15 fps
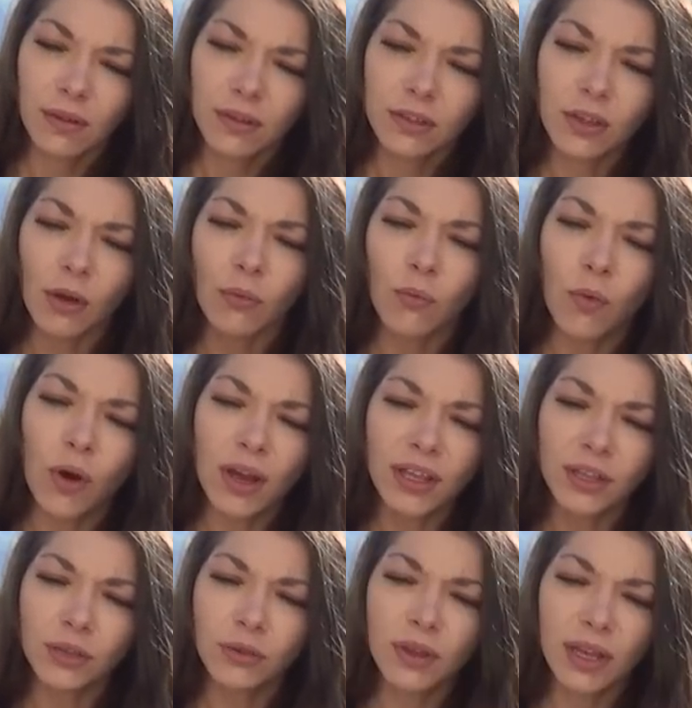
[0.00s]
So what
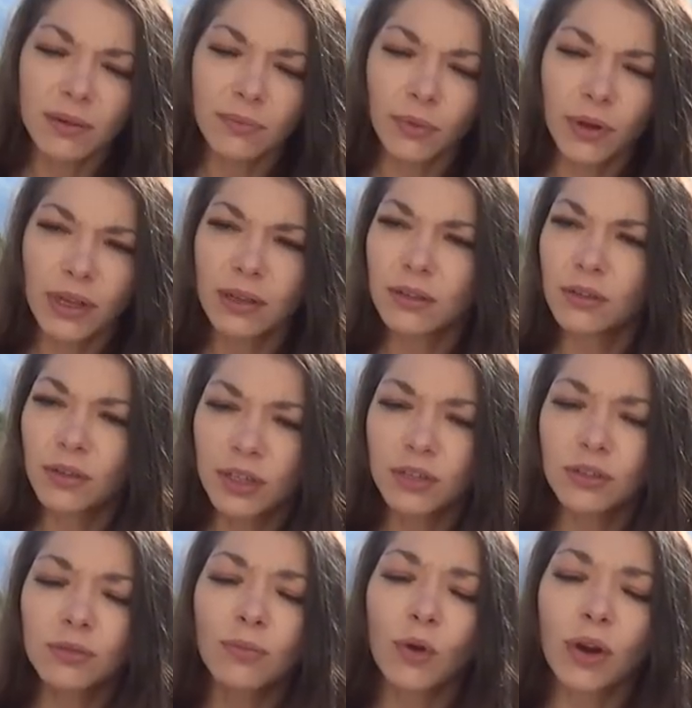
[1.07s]
you can
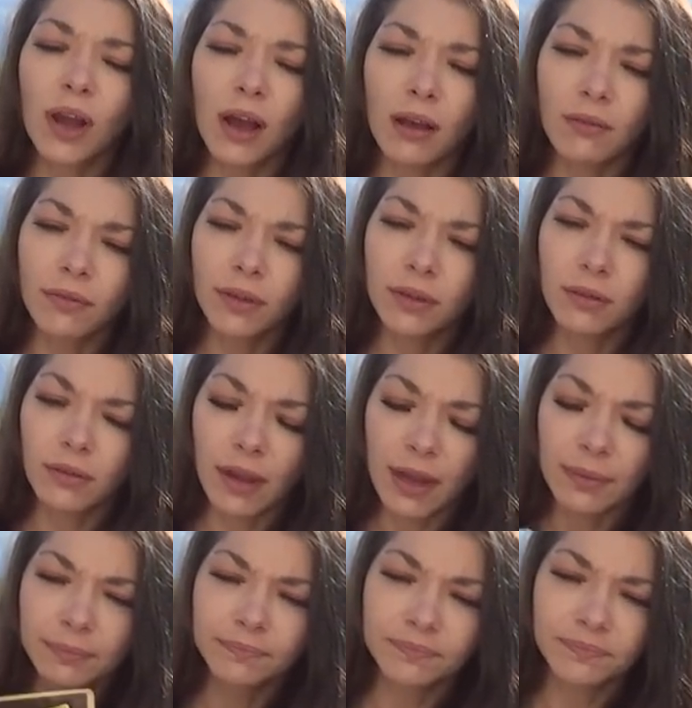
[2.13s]
do more of, okay?